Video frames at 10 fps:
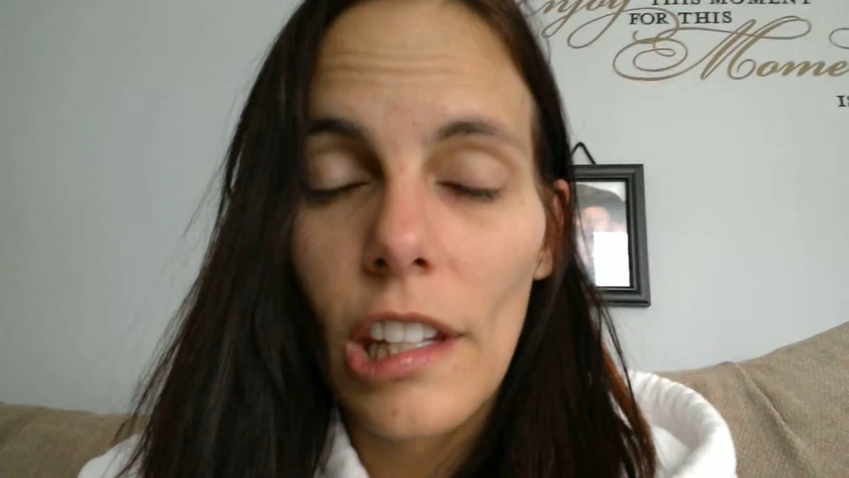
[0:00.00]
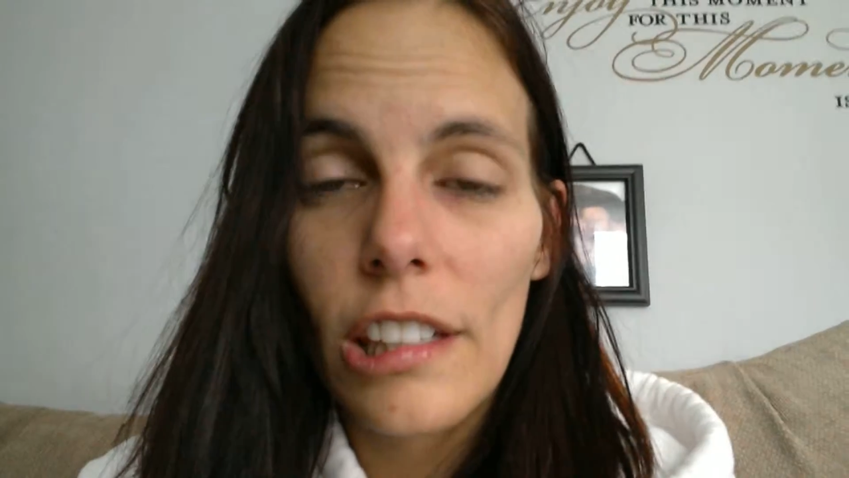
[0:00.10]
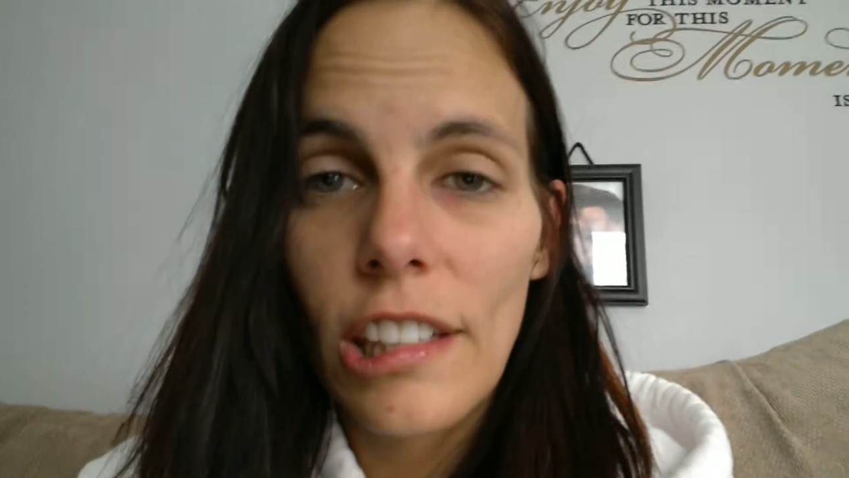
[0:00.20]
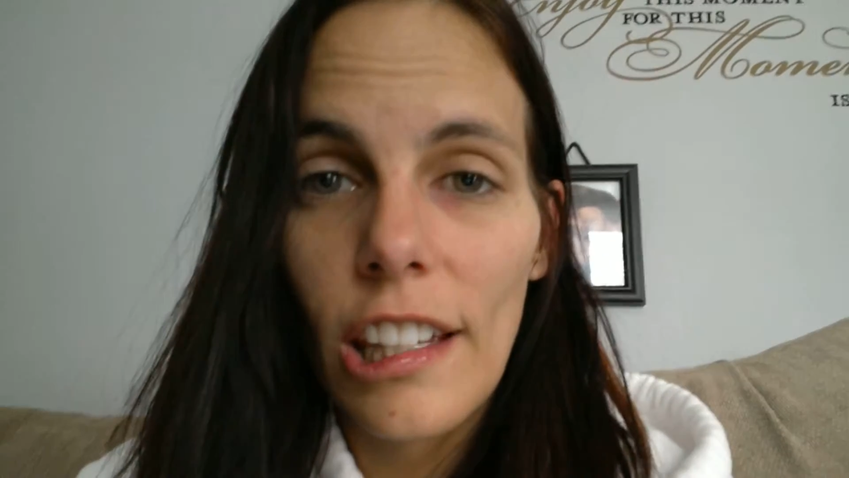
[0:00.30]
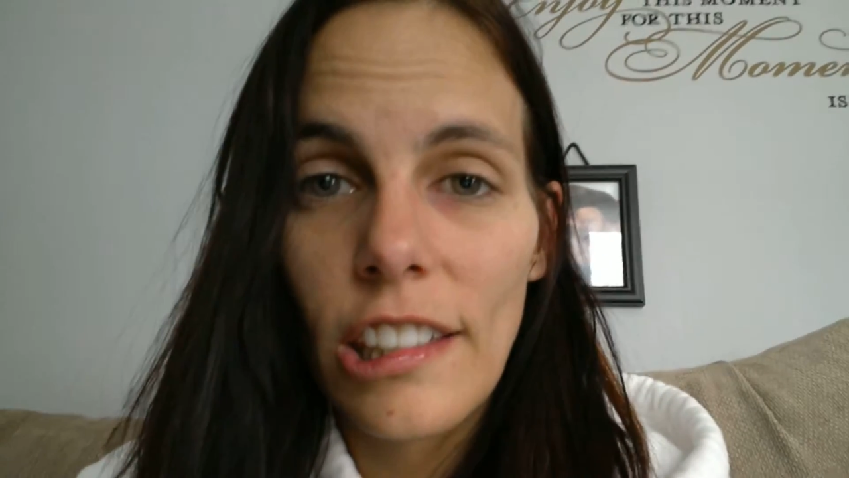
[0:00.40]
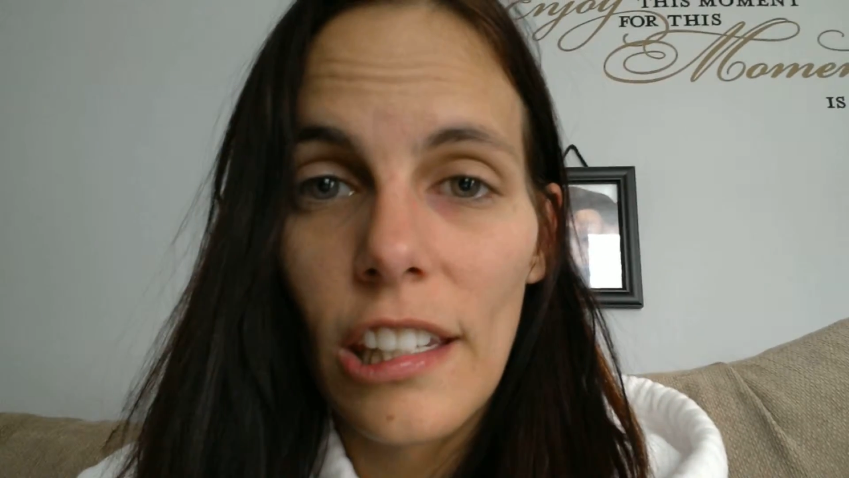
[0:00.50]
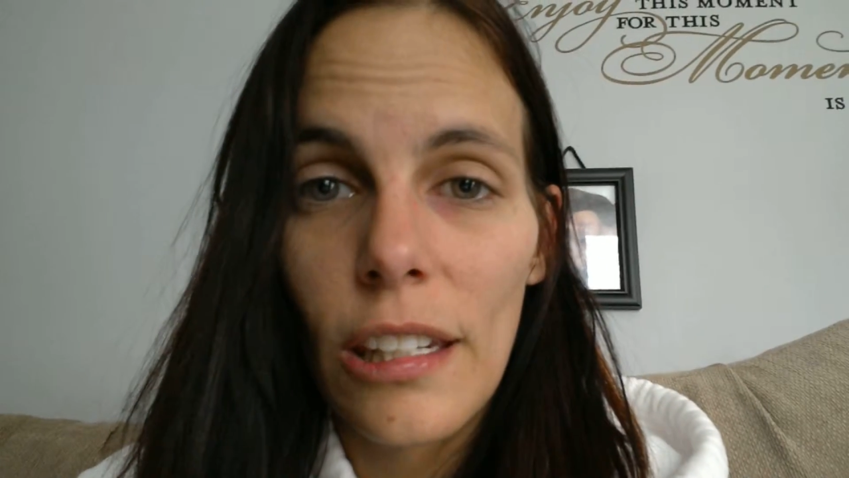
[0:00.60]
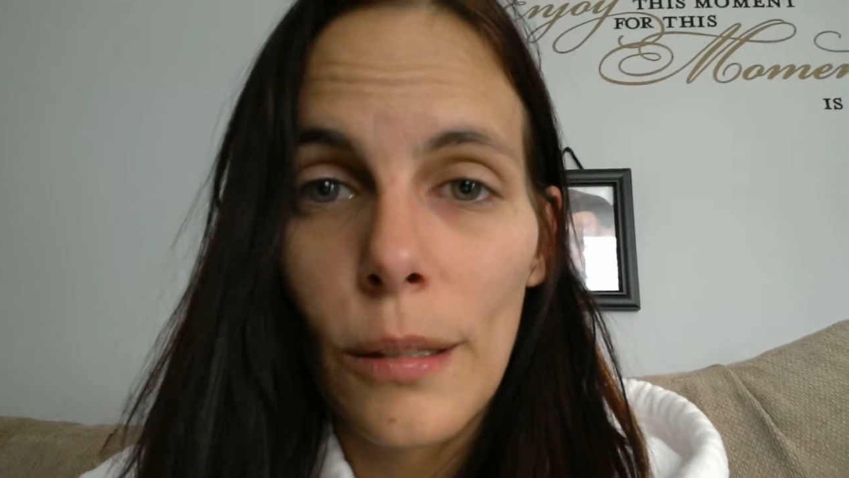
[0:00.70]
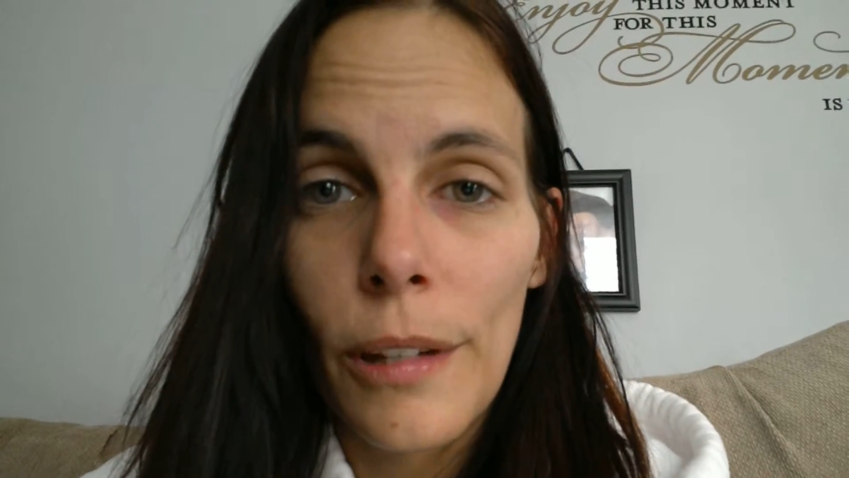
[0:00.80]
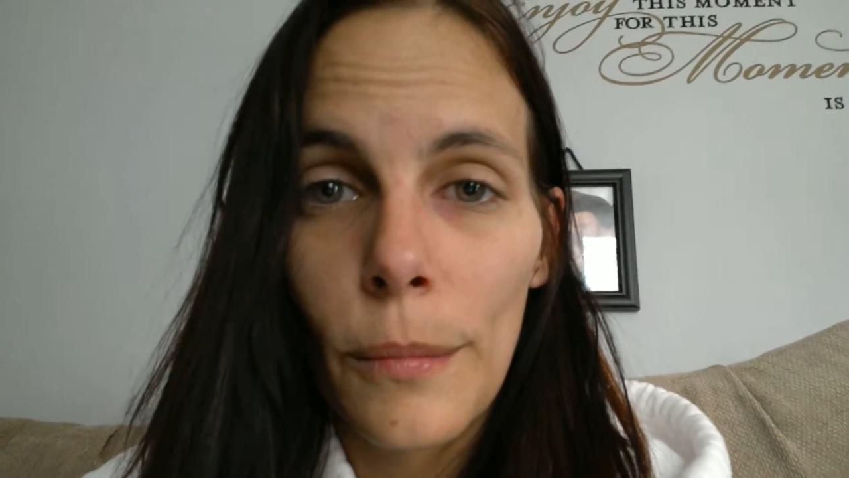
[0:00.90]

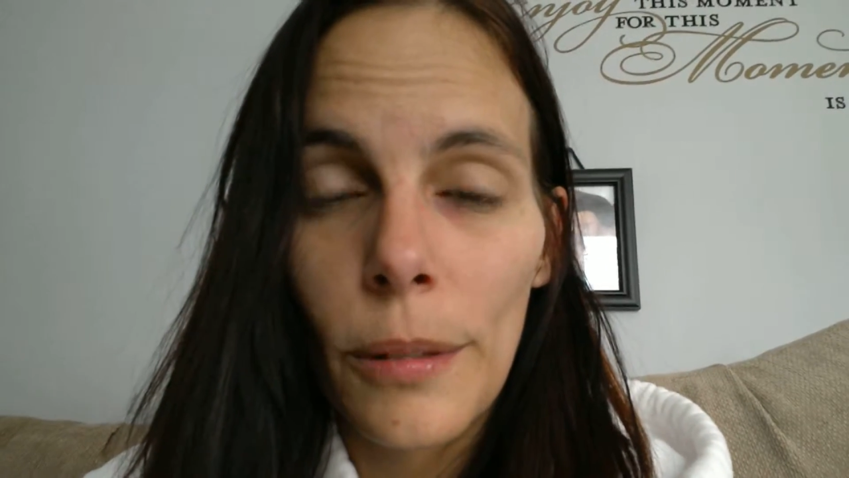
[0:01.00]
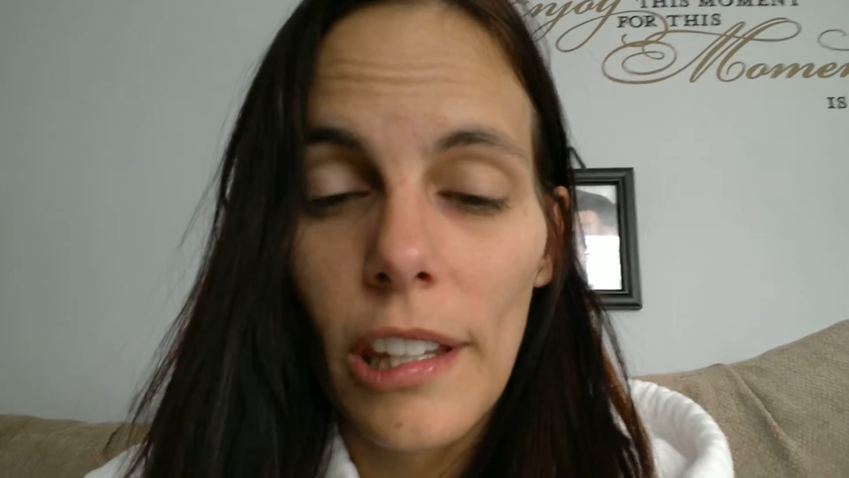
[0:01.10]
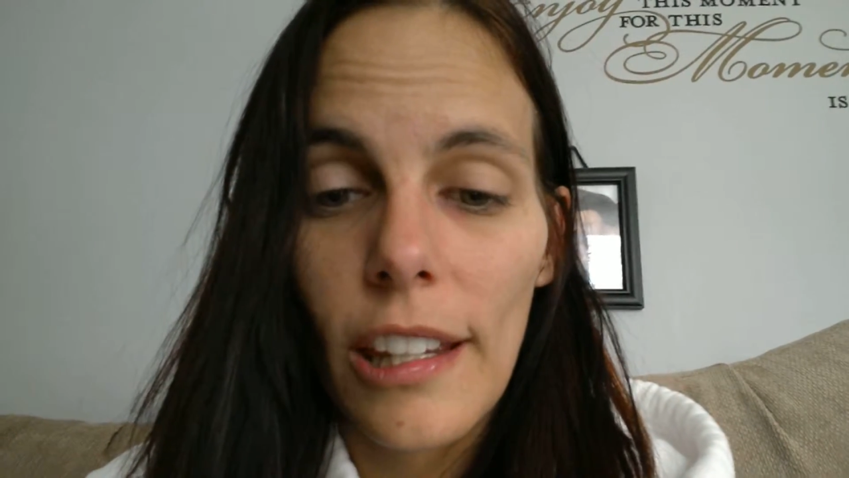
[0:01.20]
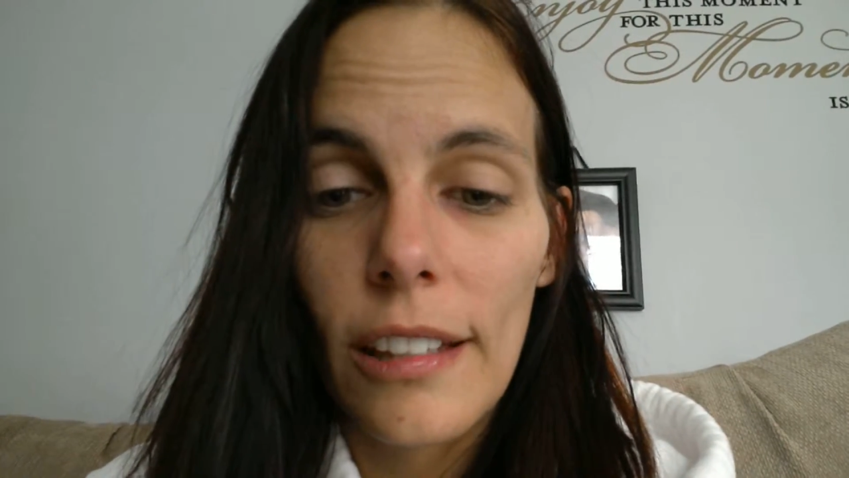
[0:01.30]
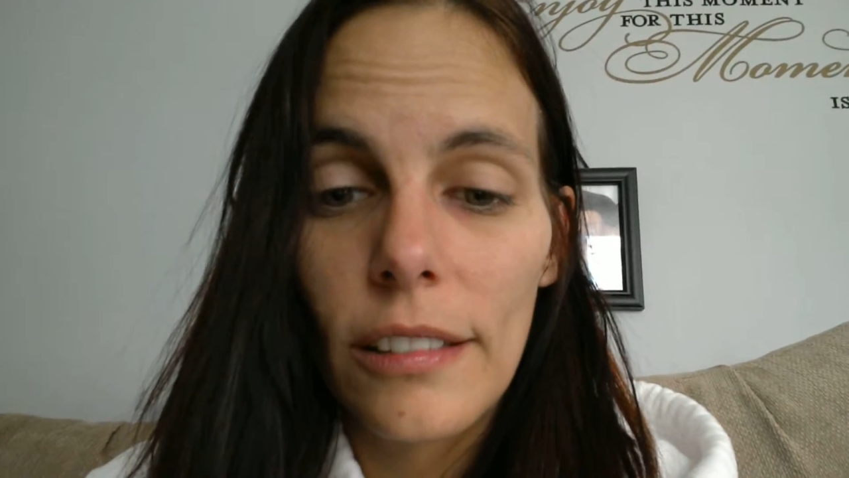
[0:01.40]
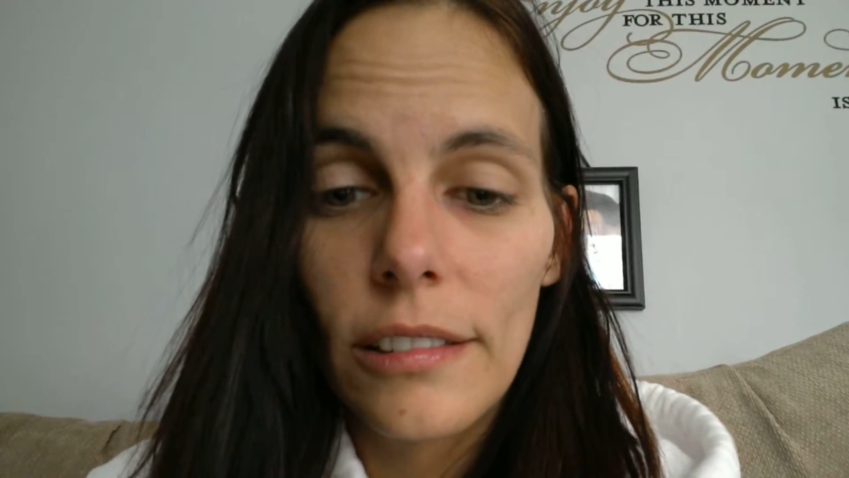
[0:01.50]
titanium implant,